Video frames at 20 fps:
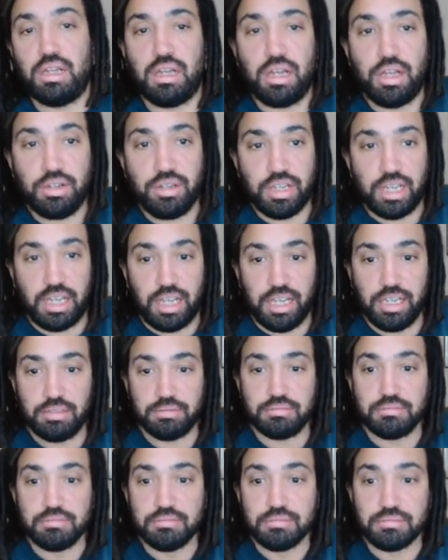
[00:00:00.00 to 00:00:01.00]
okay
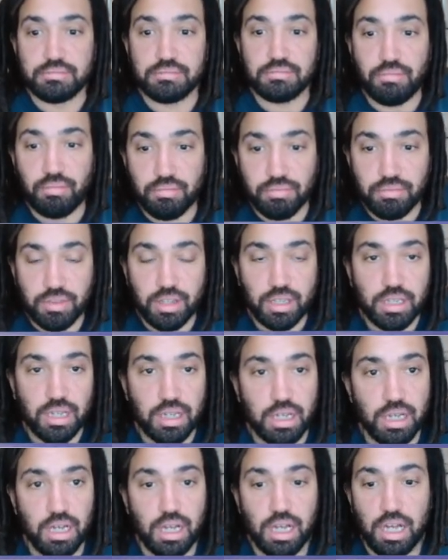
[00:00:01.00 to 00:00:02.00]

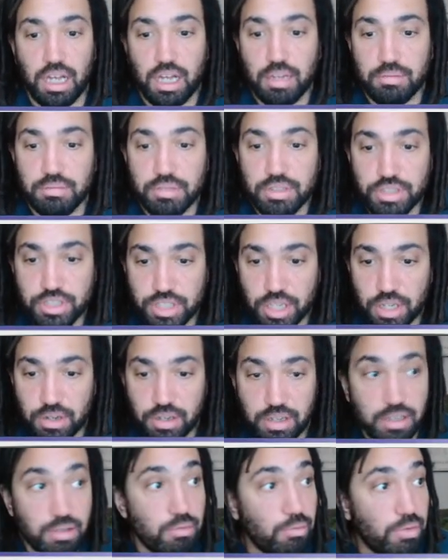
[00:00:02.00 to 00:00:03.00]
um,
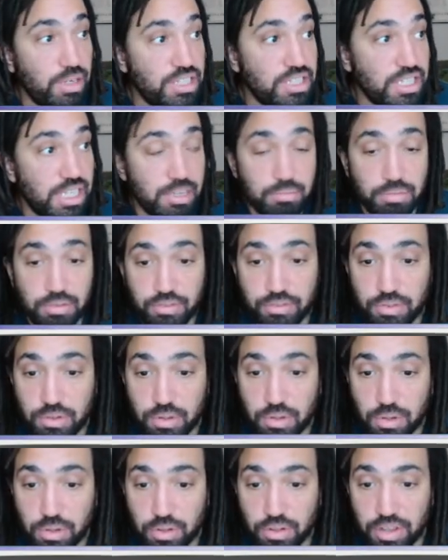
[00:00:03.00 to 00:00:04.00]
so we said
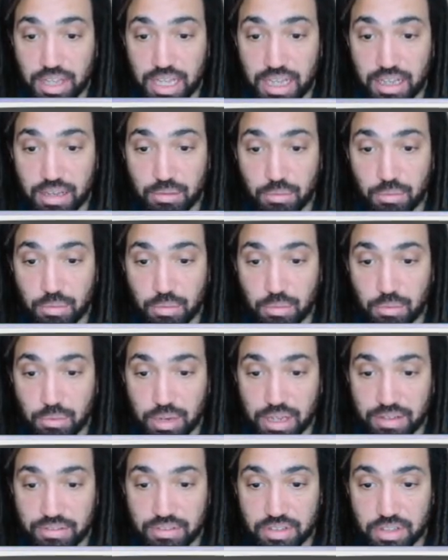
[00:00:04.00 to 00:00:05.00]
before that
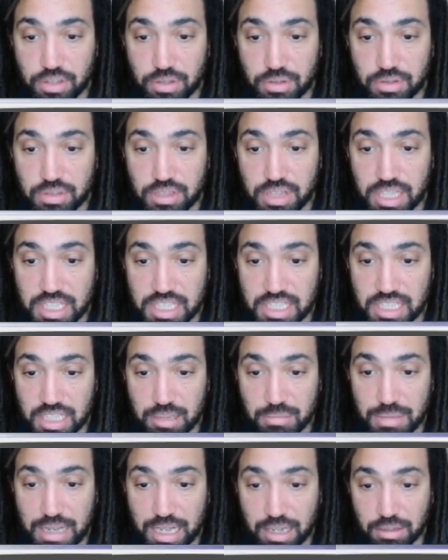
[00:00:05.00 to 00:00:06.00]
we've used this
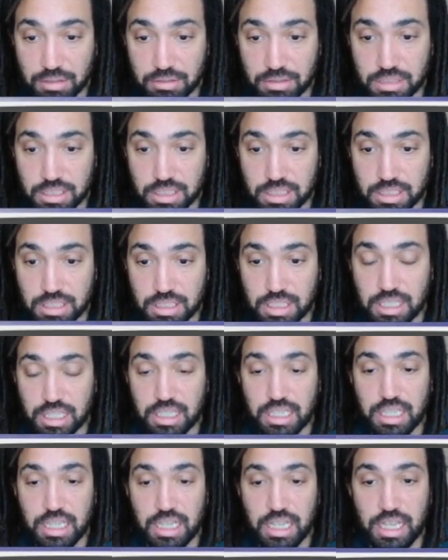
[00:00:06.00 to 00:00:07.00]
amount
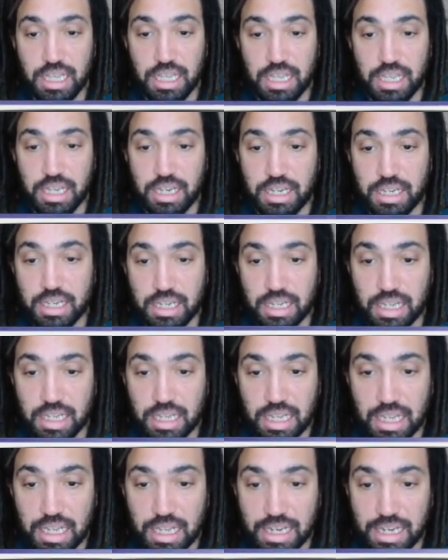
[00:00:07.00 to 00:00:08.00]
in
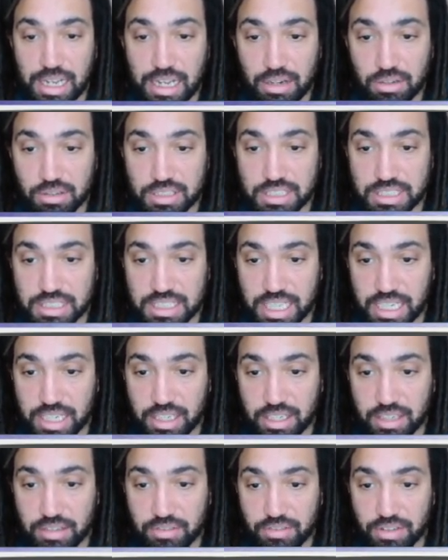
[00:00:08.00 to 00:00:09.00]
and how long has it
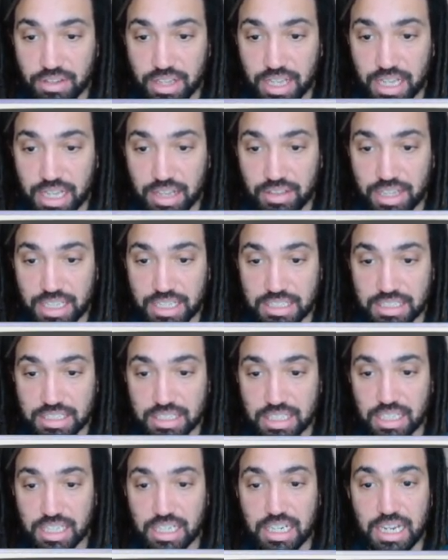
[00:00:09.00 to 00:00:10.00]
taken for that that's
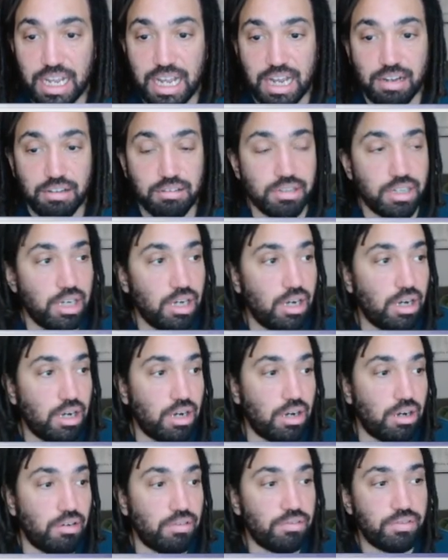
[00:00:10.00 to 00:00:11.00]
a, an hour and a
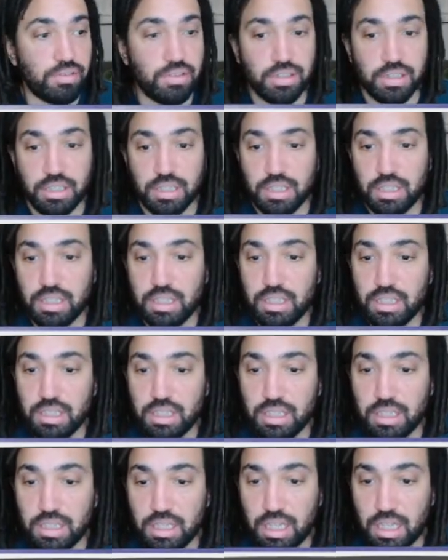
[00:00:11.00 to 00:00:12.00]
half
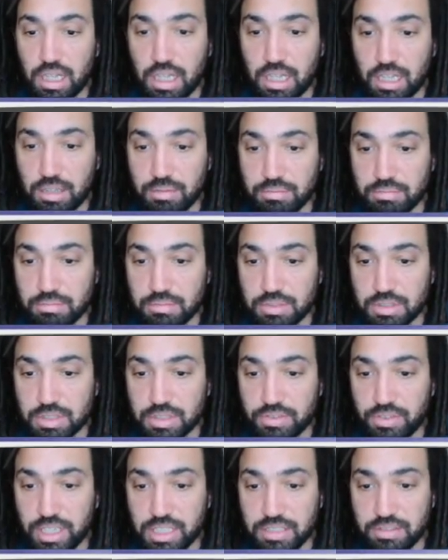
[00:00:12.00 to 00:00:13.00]
um, so
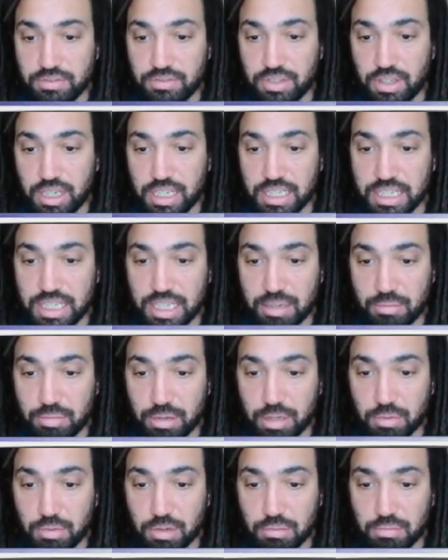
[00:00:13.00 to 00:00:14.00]
if I divide that
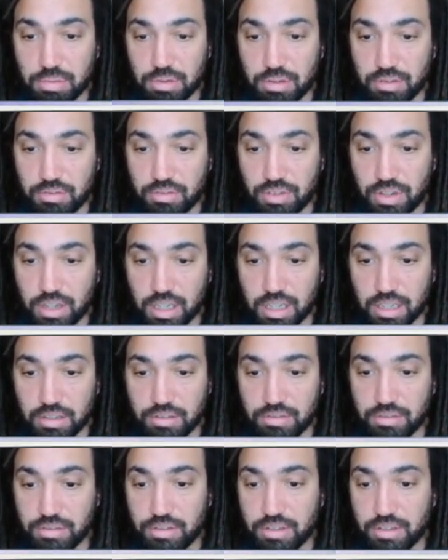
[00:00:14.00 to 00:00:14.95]
by 1.5